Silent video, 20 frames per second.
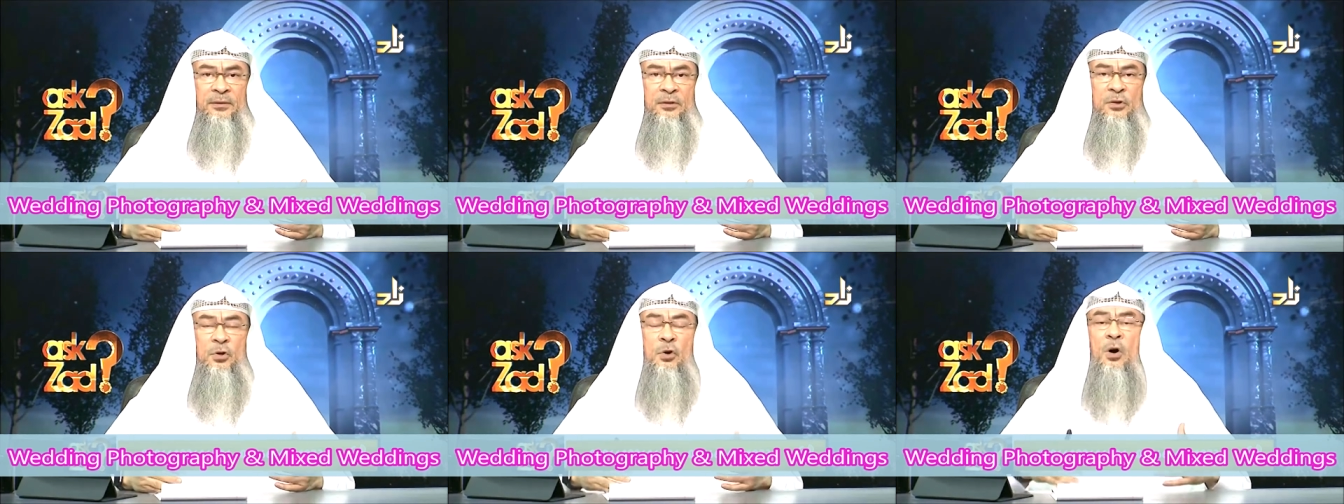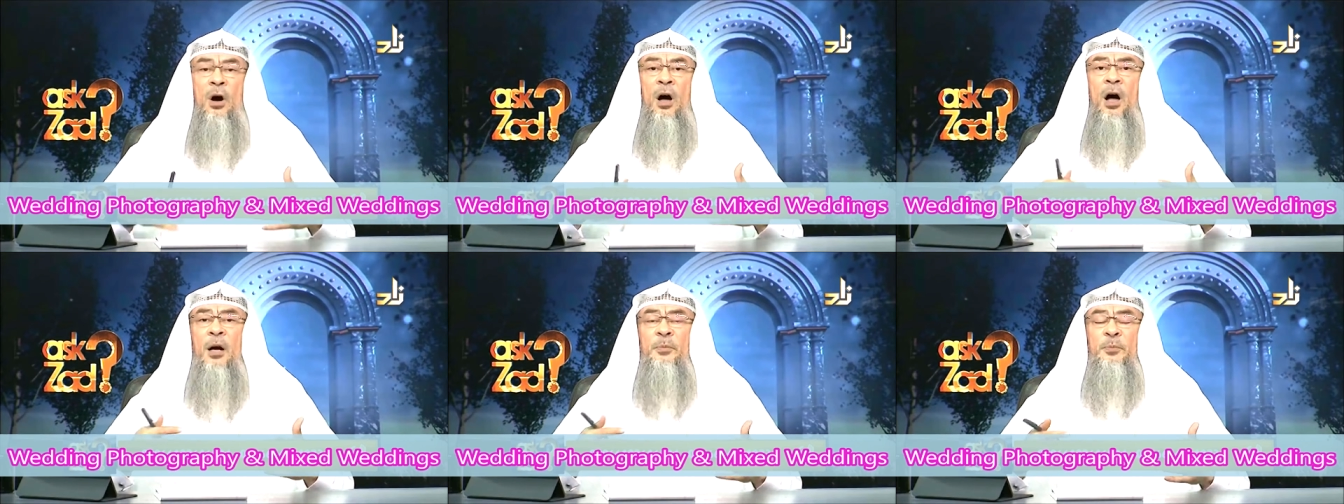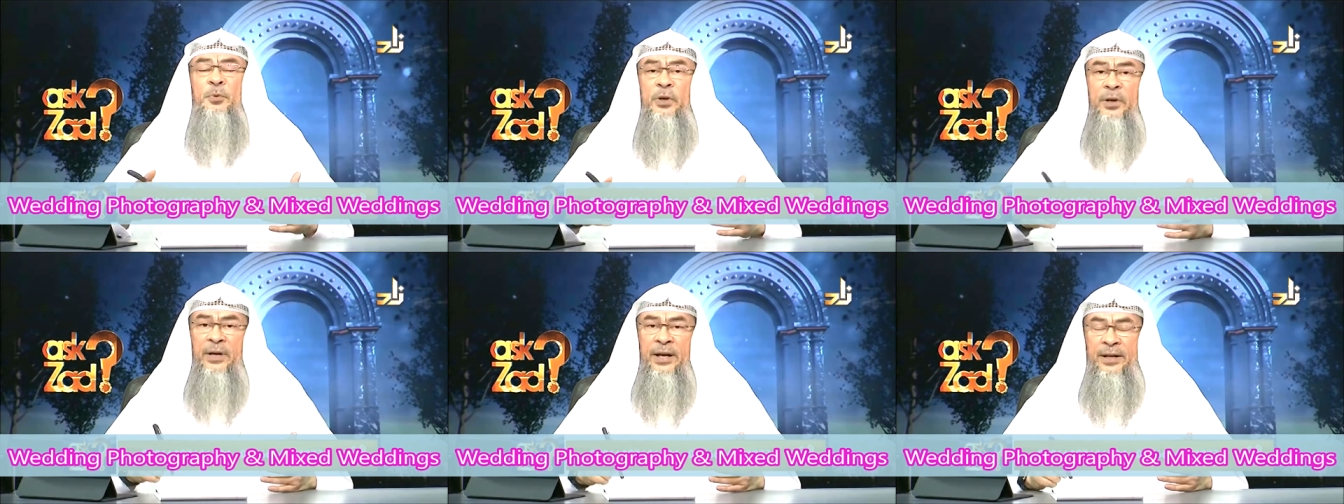
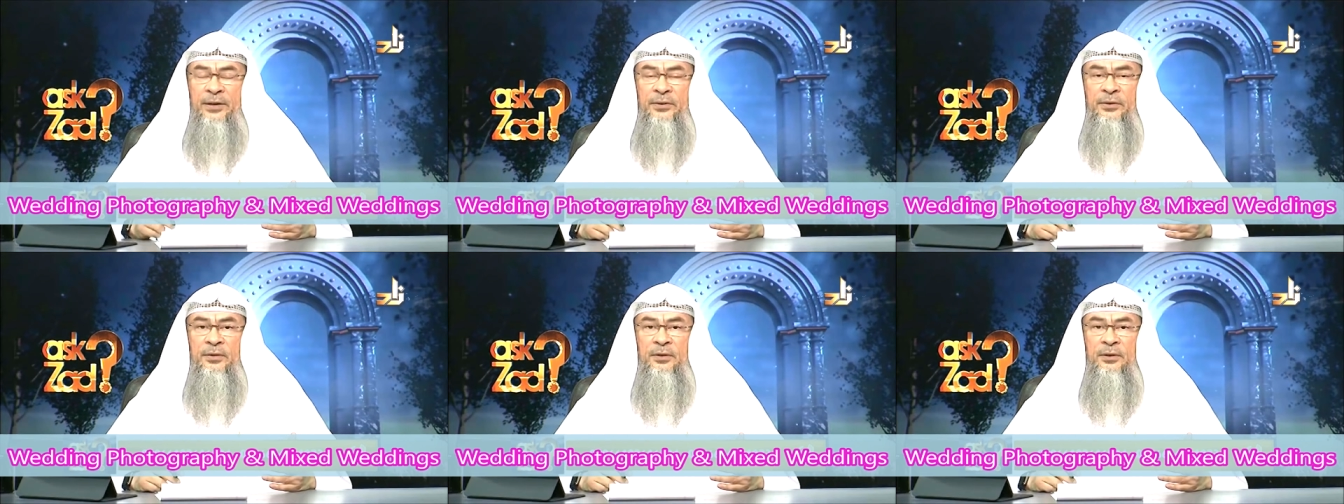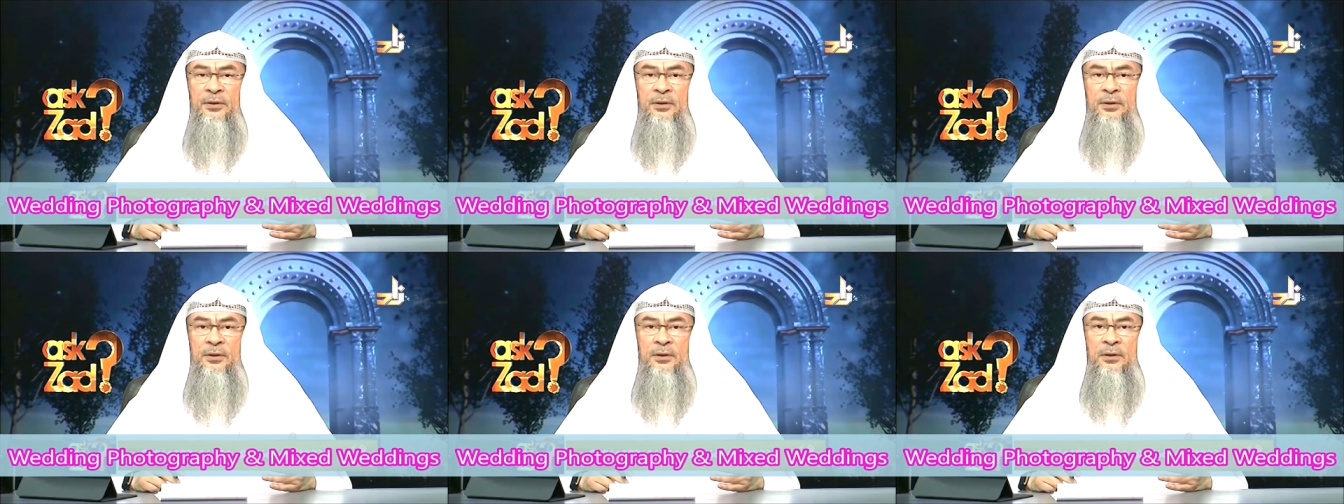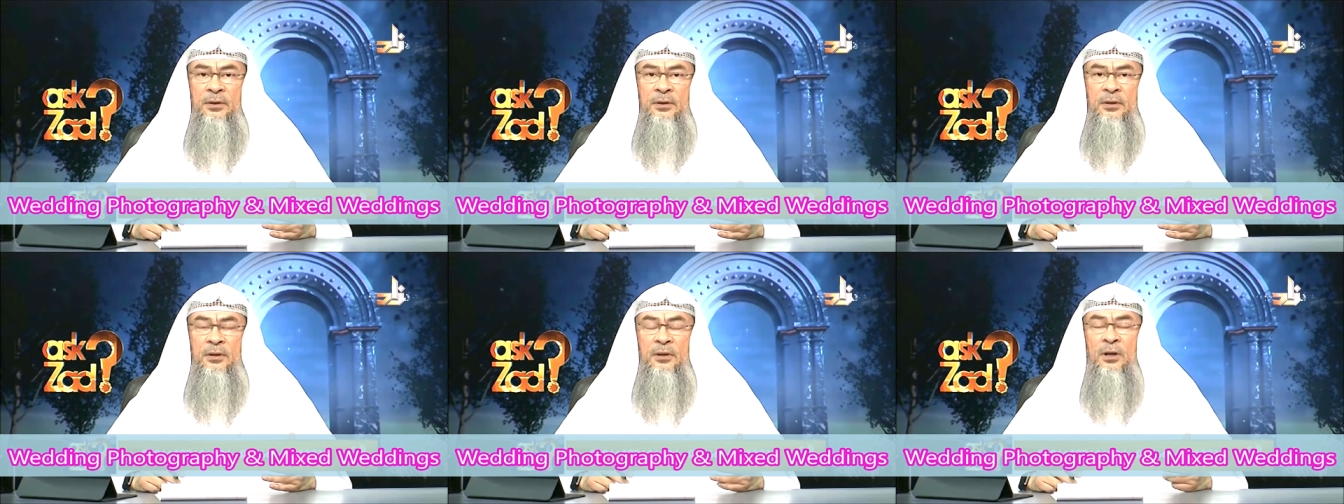cooperate
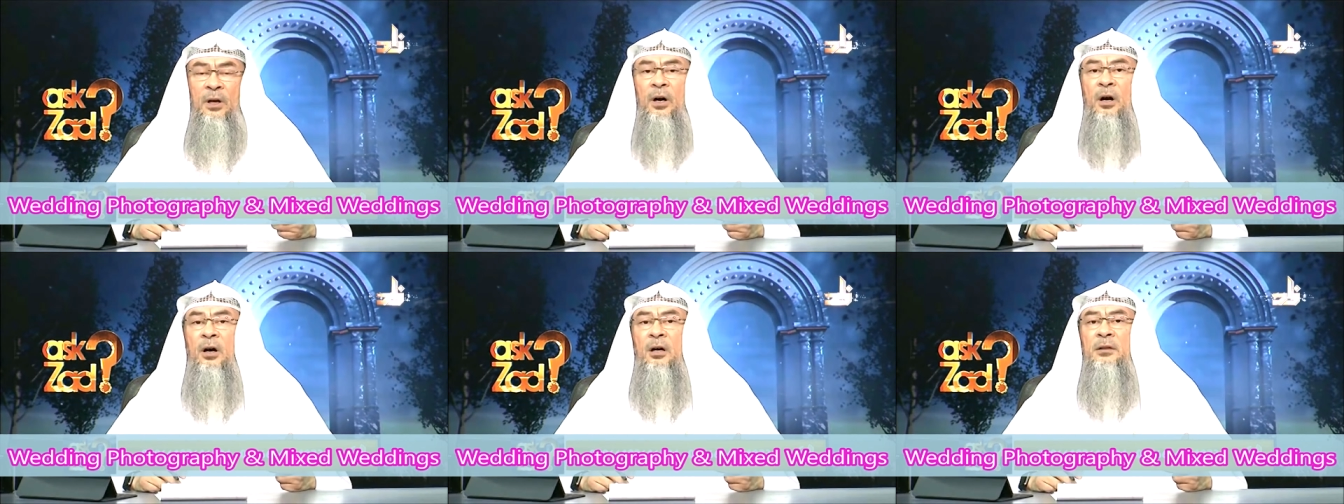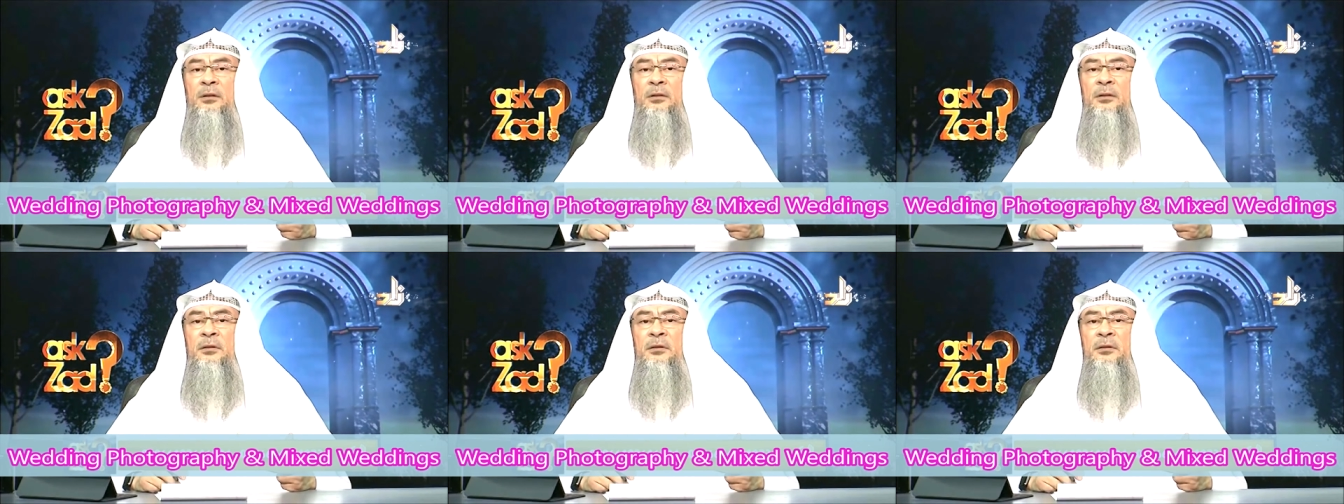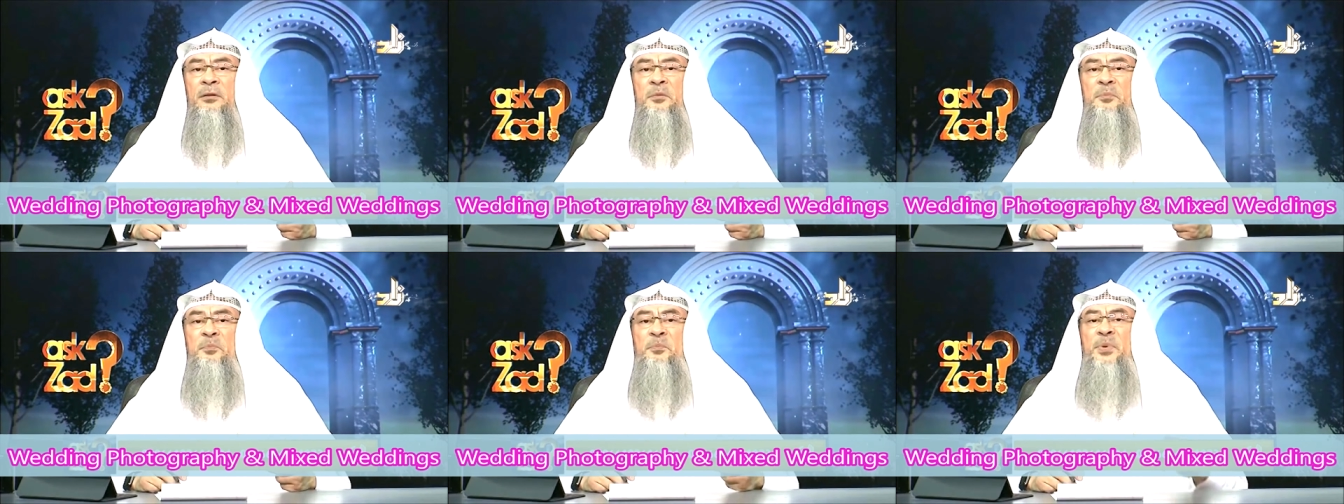on
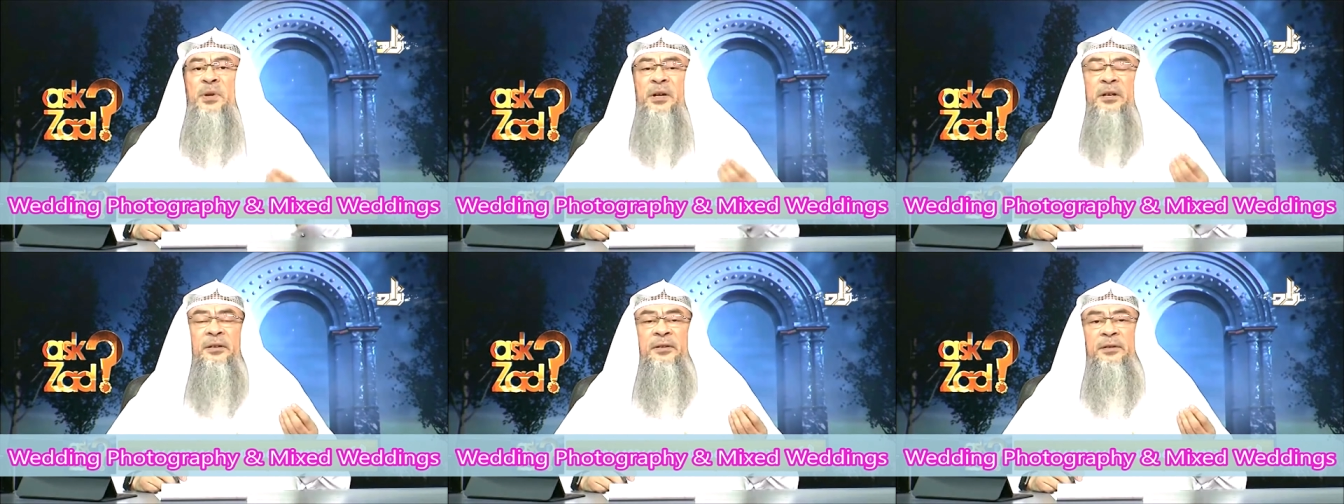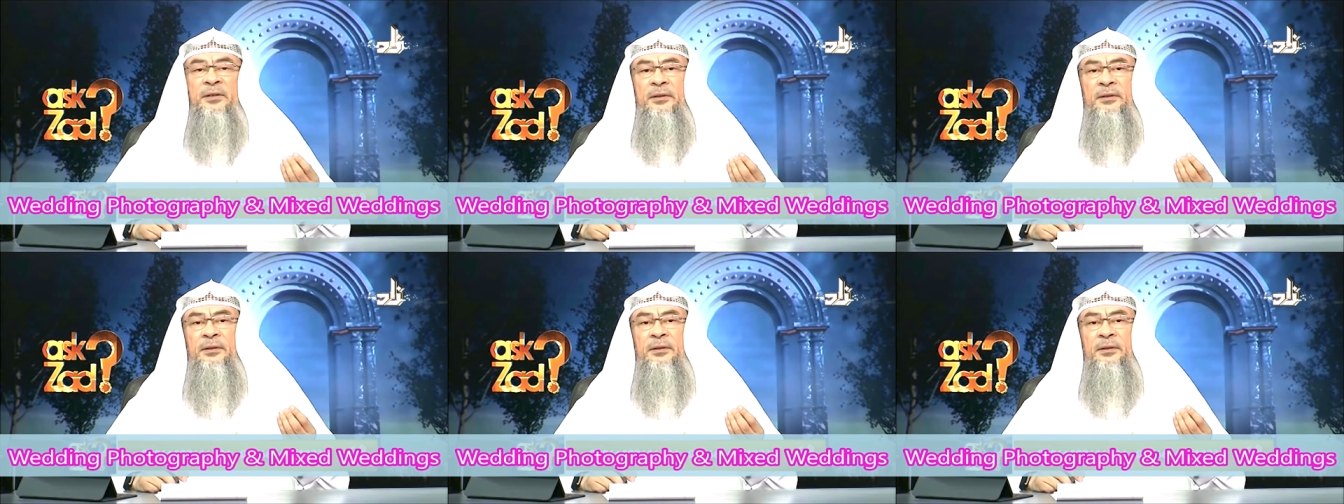birr,